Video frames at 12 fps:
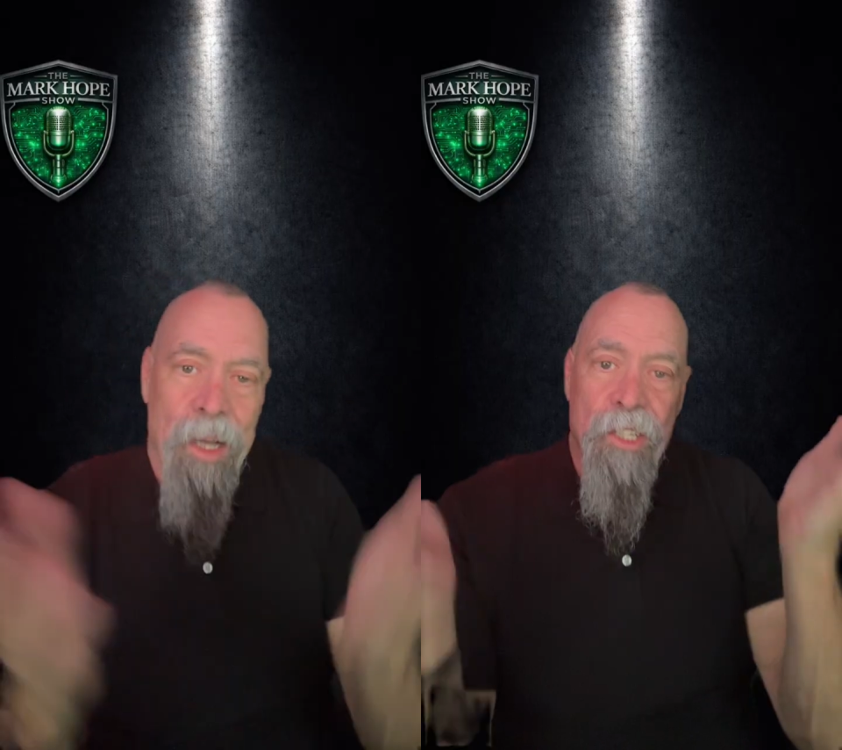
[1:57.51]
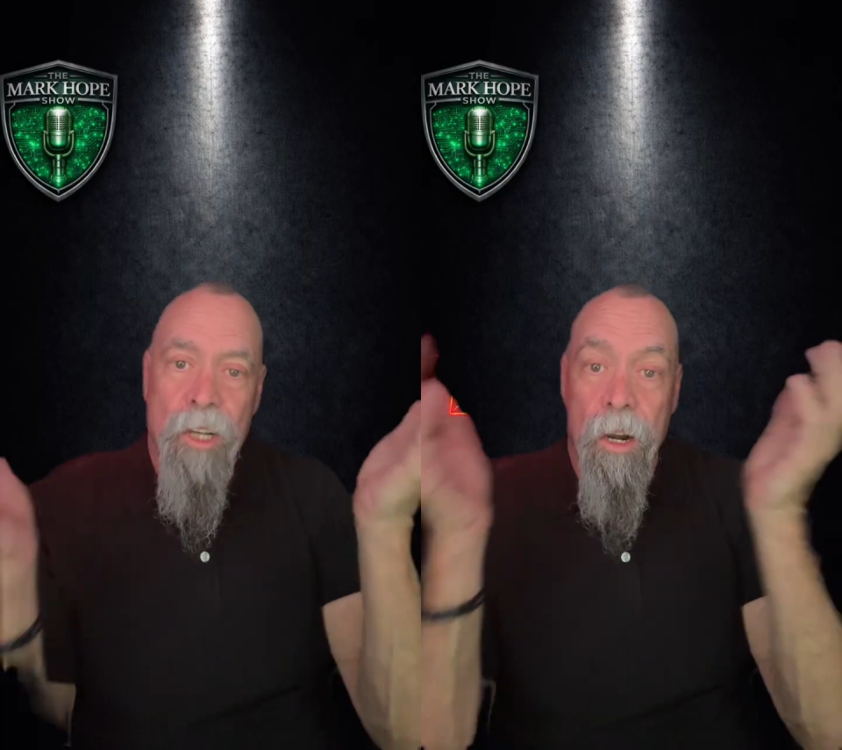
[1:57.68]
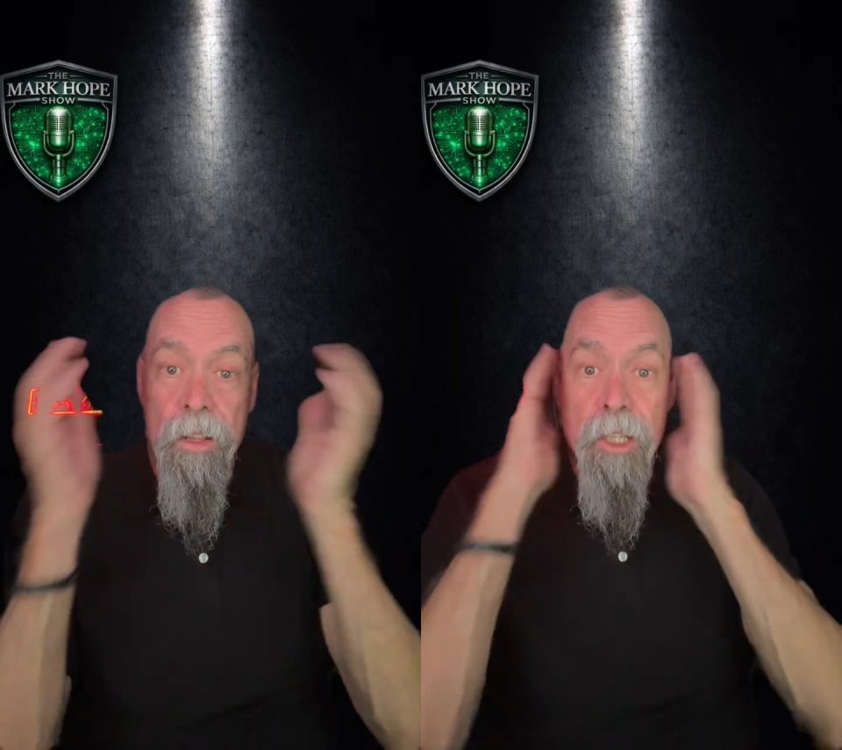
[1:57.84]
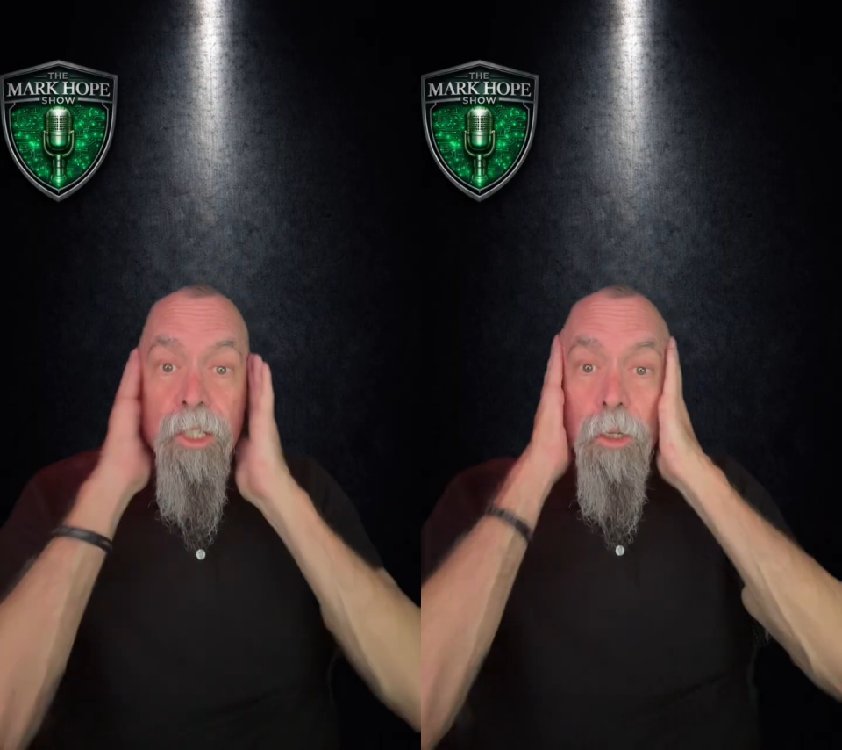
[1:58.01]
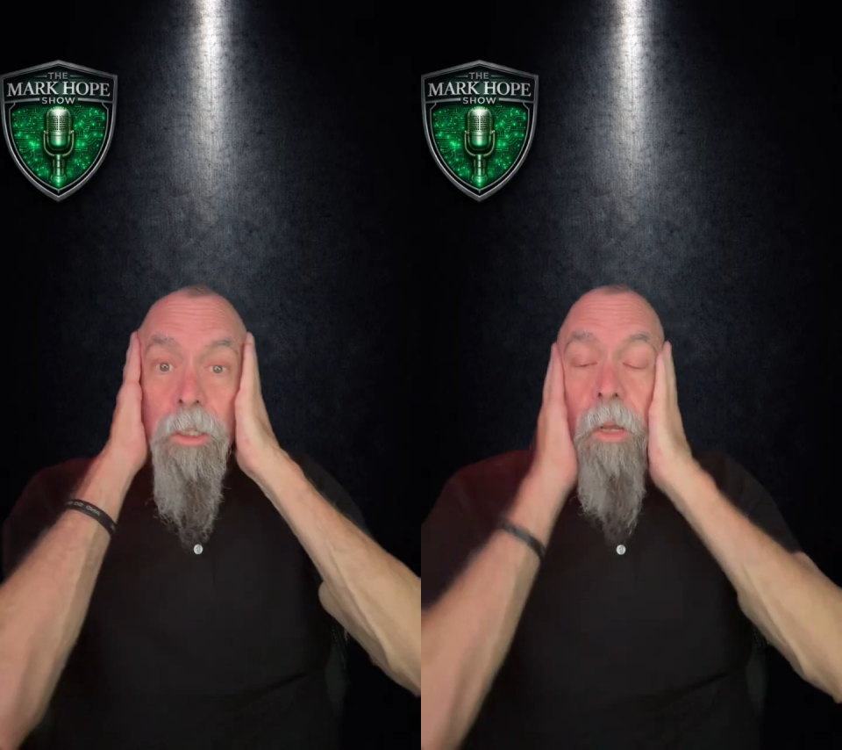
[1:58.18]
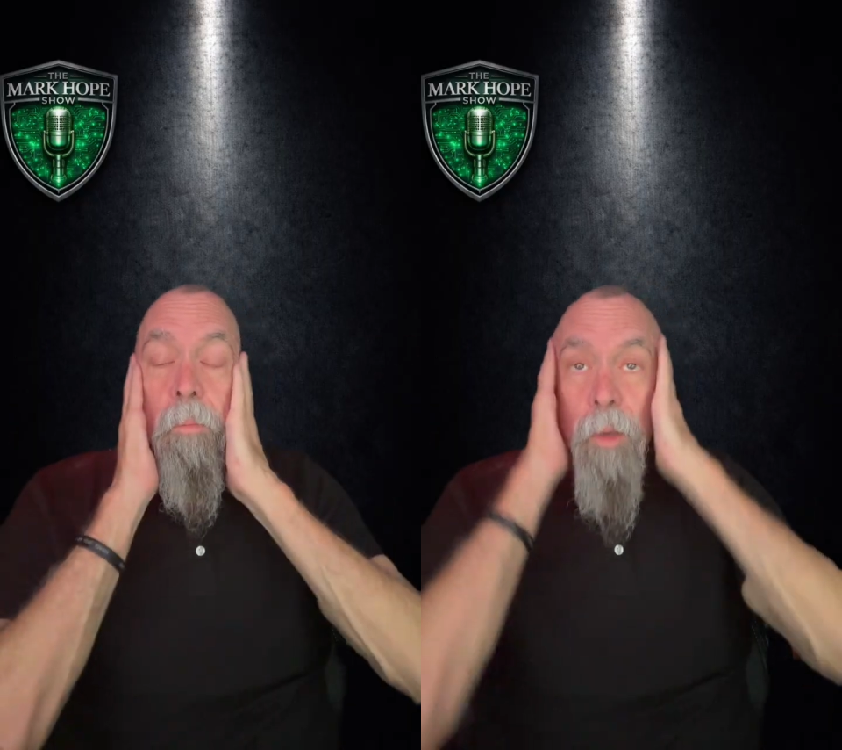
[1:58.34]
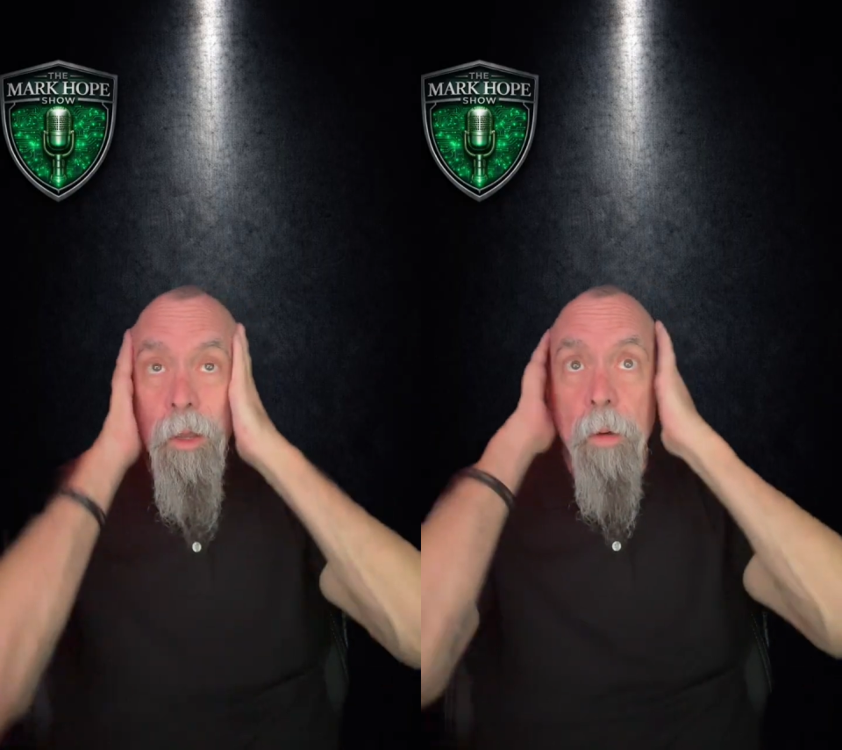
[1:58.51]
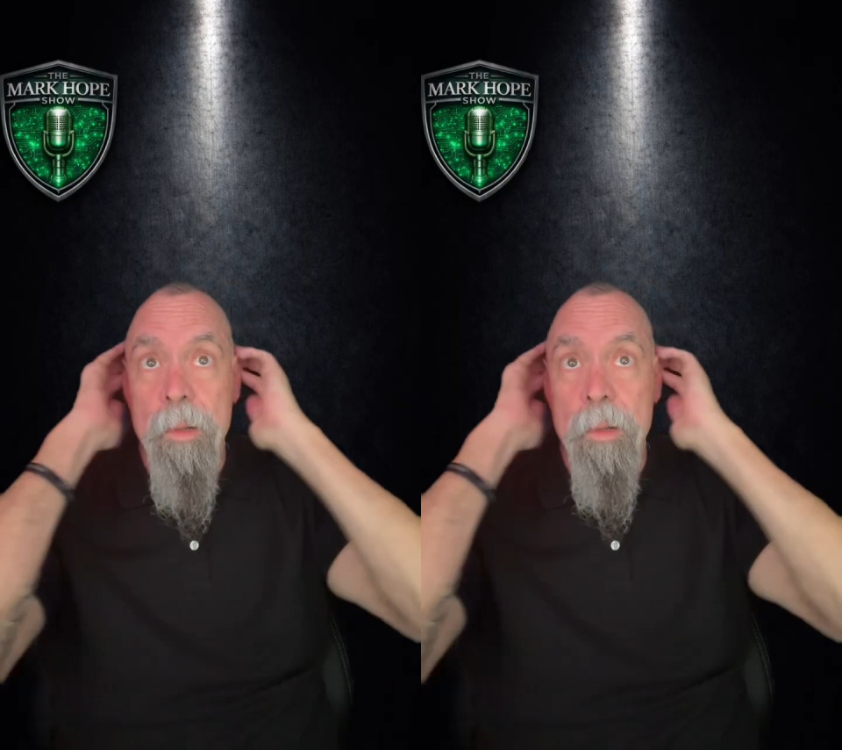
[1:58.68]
started this used computer